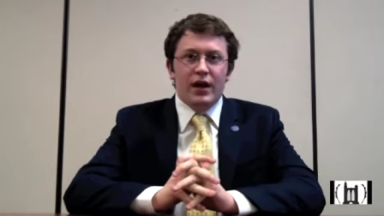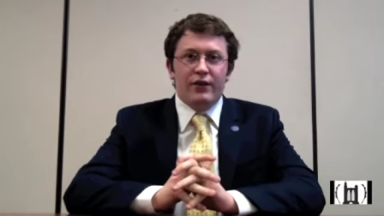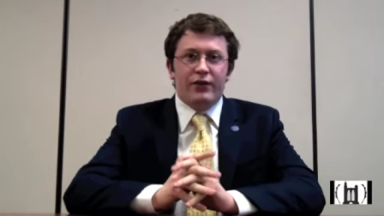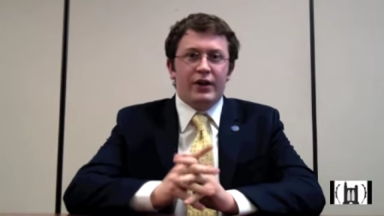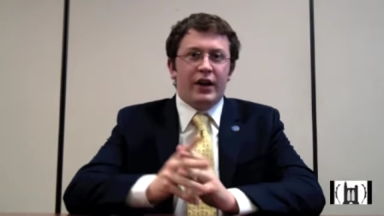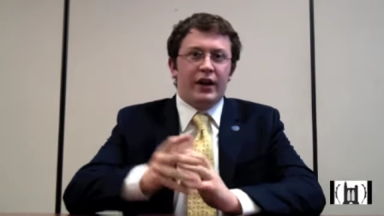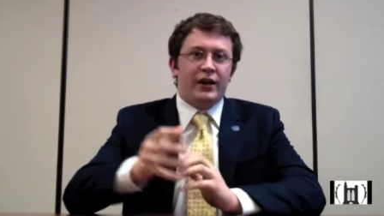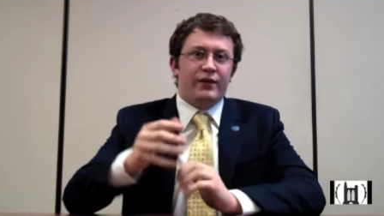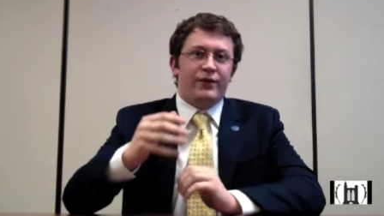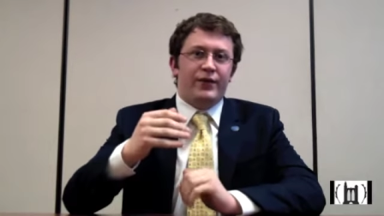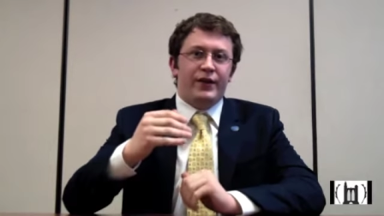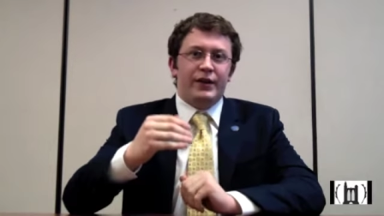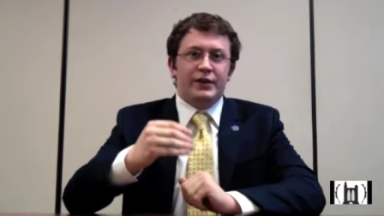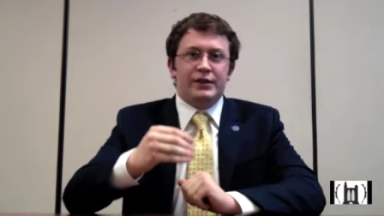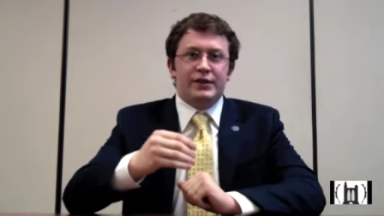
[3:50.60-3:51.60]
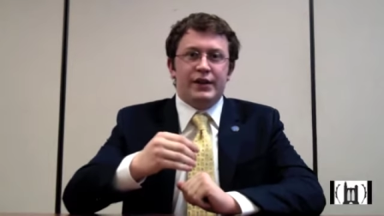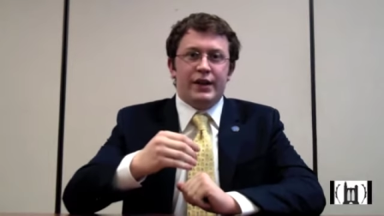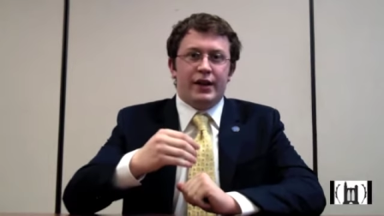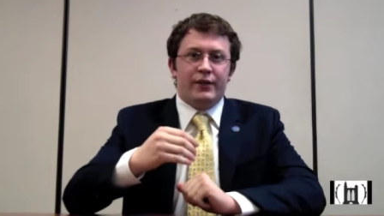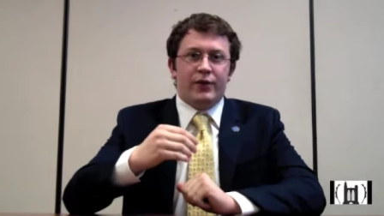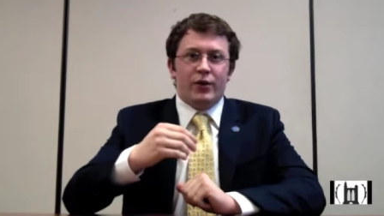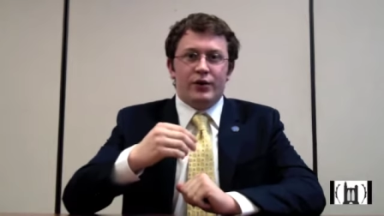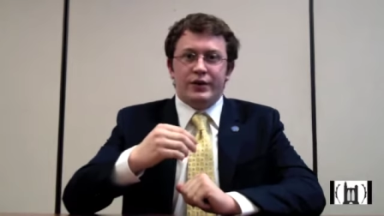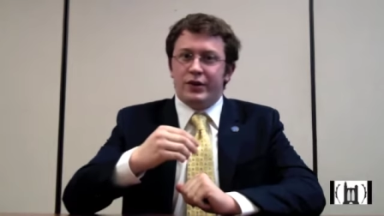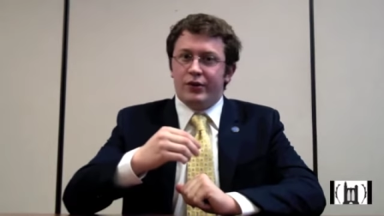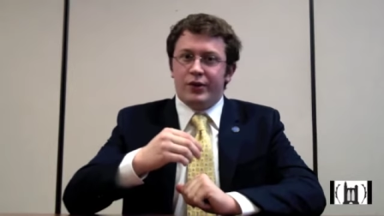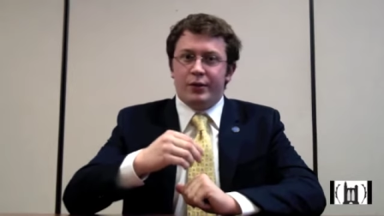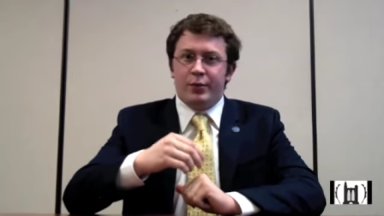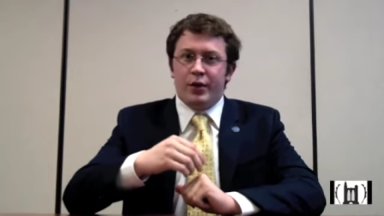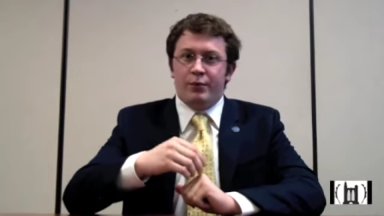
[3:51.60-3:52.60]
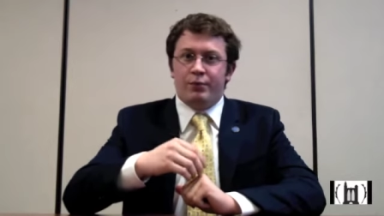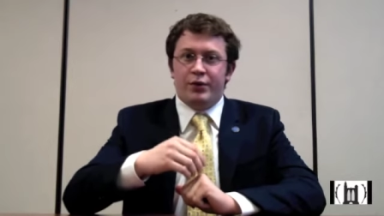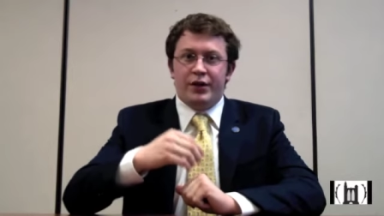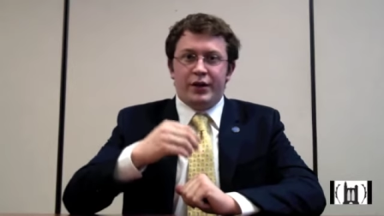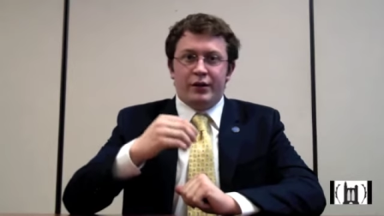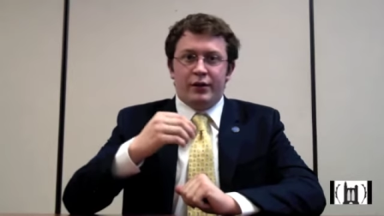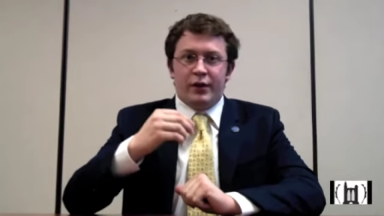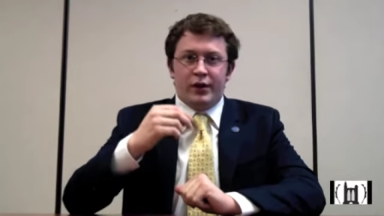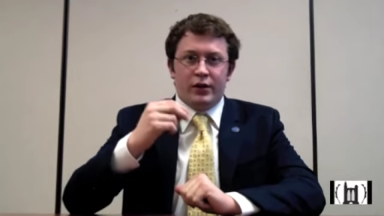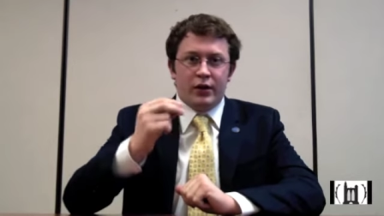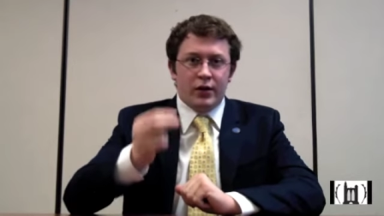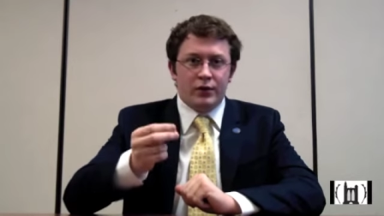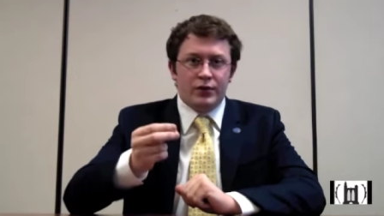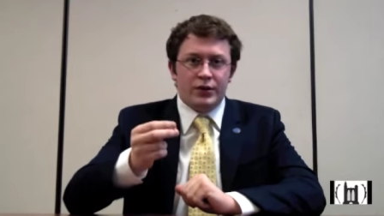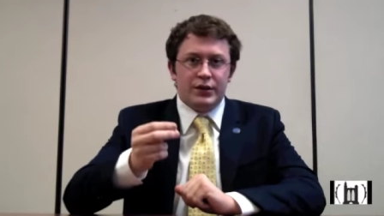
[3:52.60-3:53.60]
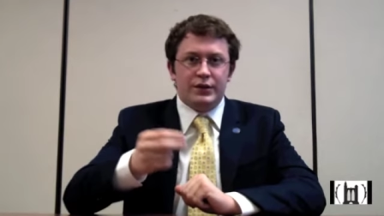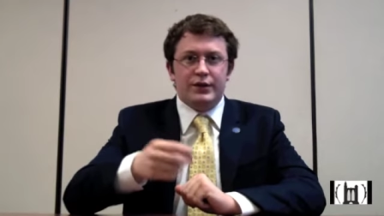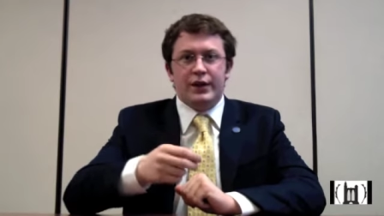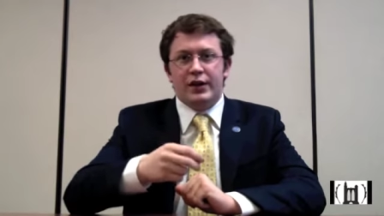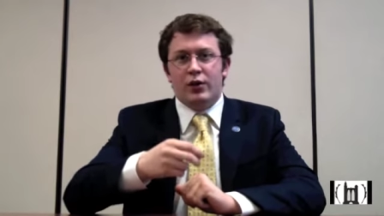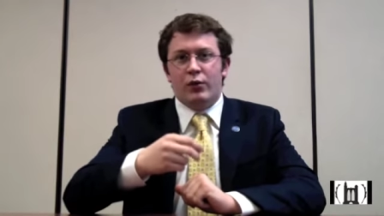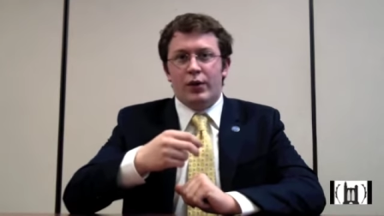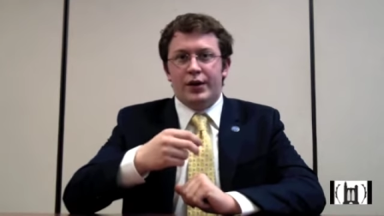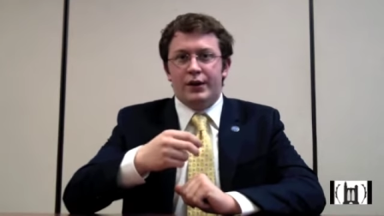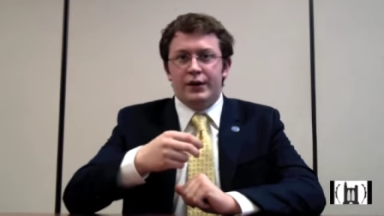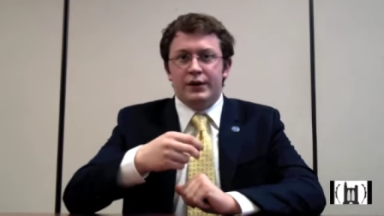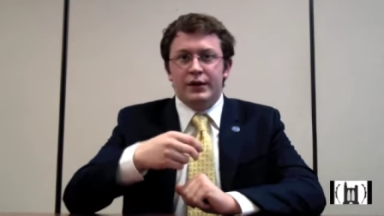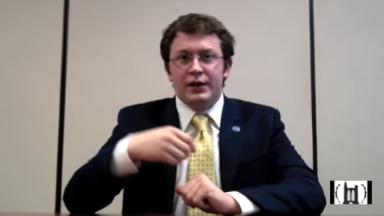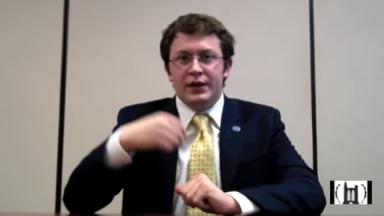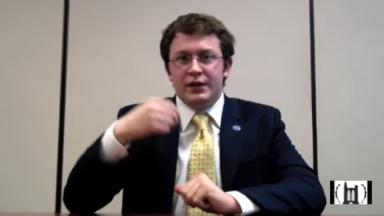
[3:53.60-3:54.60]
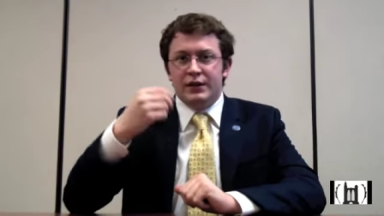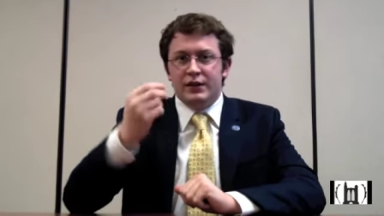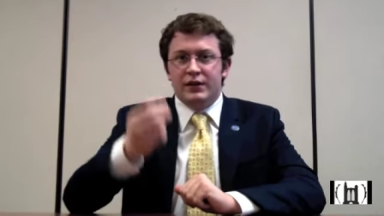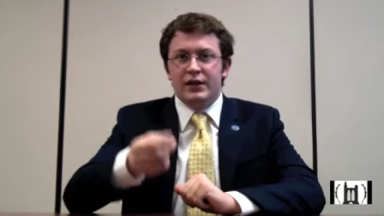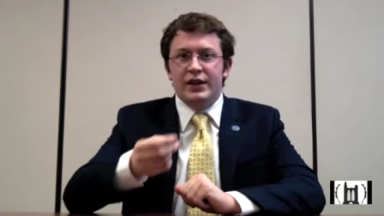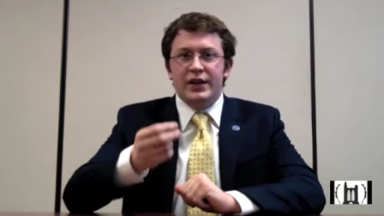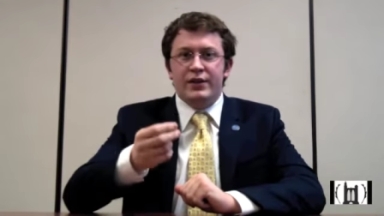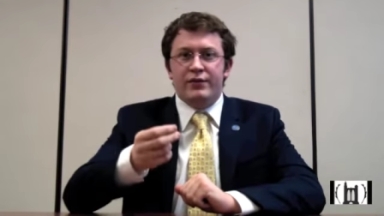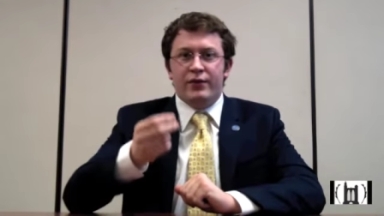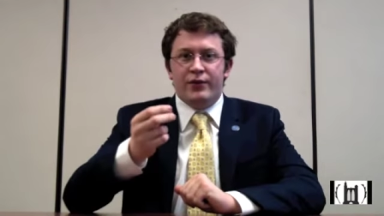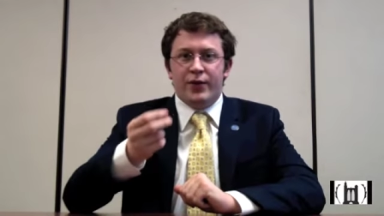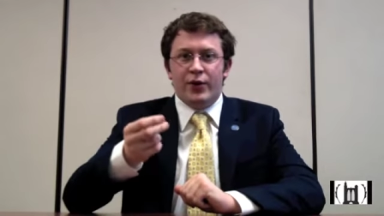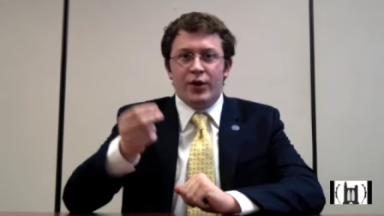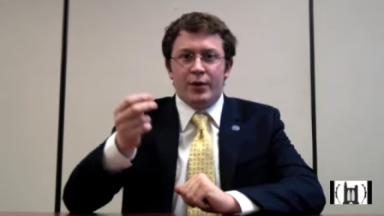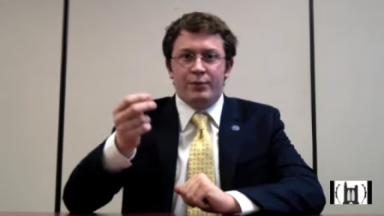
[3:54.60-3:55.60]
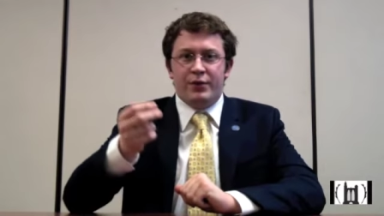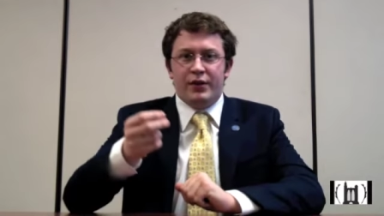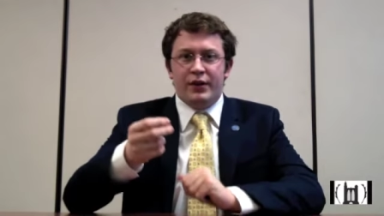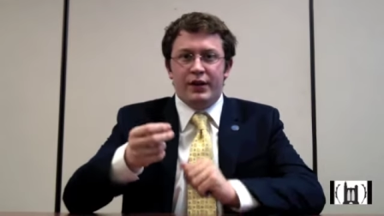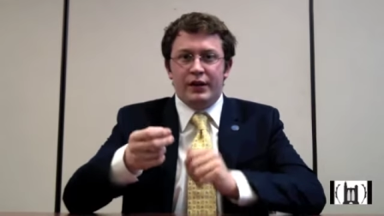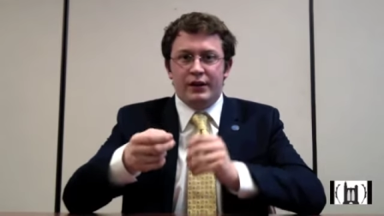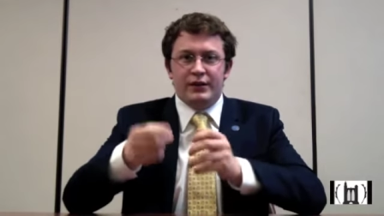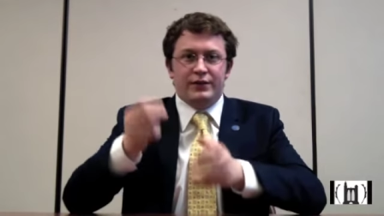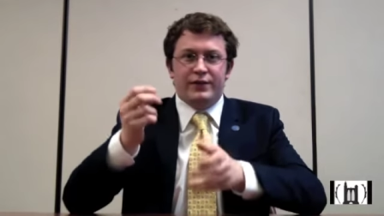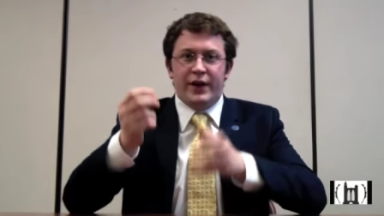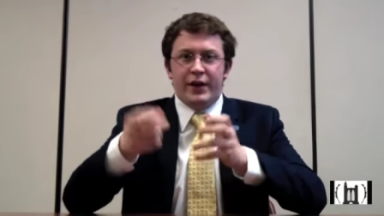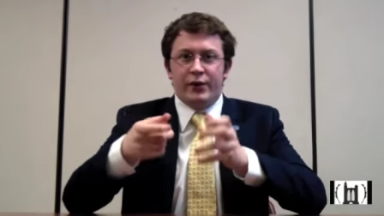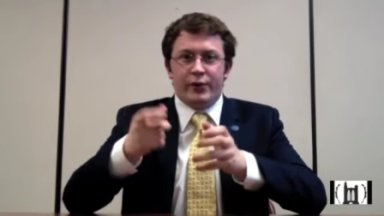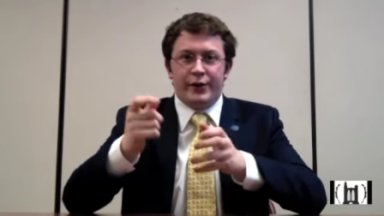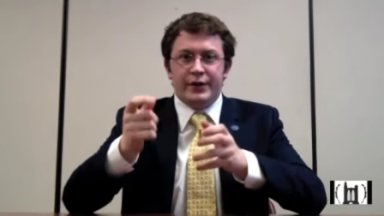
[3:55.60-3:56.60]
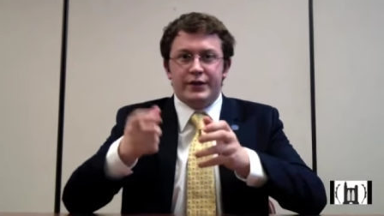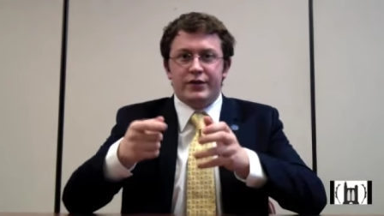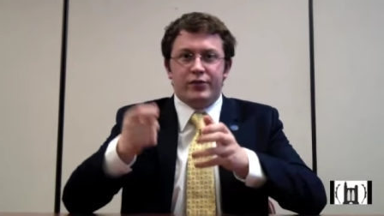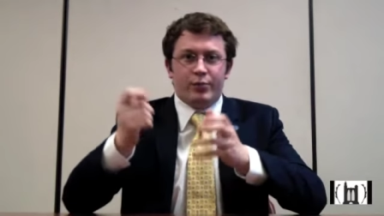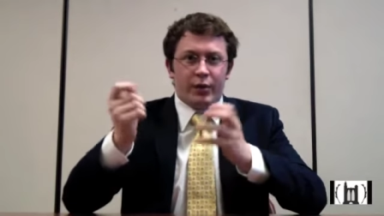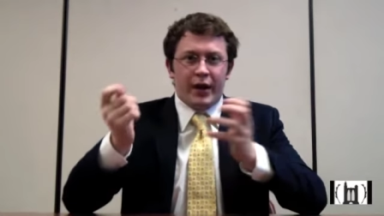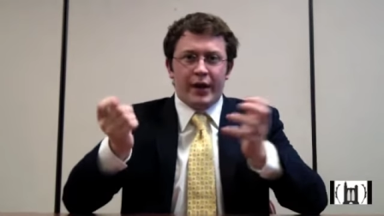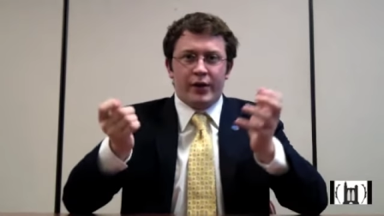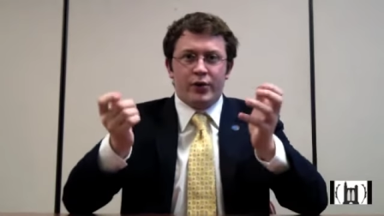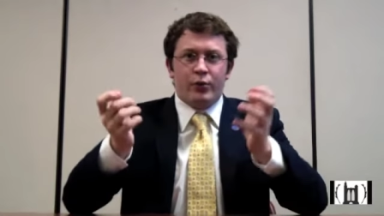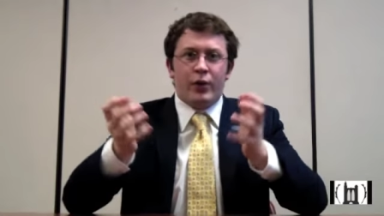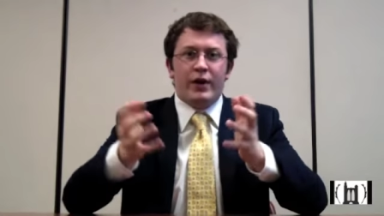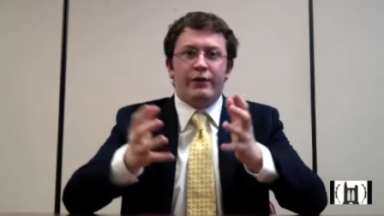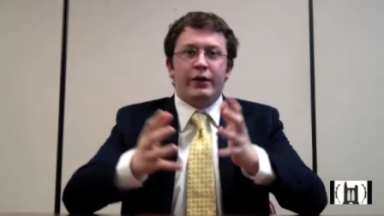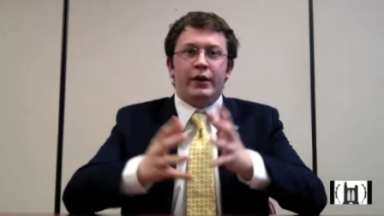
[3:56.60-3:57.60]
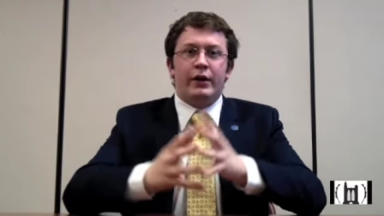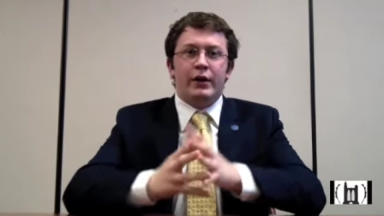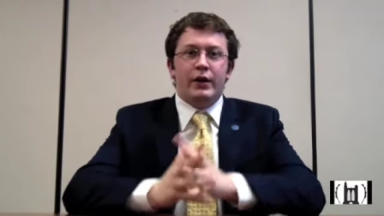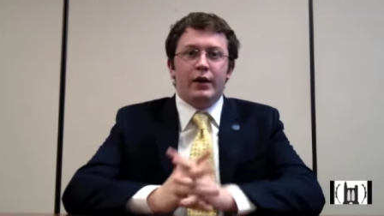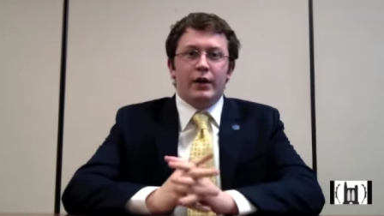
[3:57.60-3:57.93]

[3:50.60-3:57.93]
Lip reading: If a delegate feels that a vote is going to be particularly close, they don't want to leave the vote up to the vagaries of placard waving,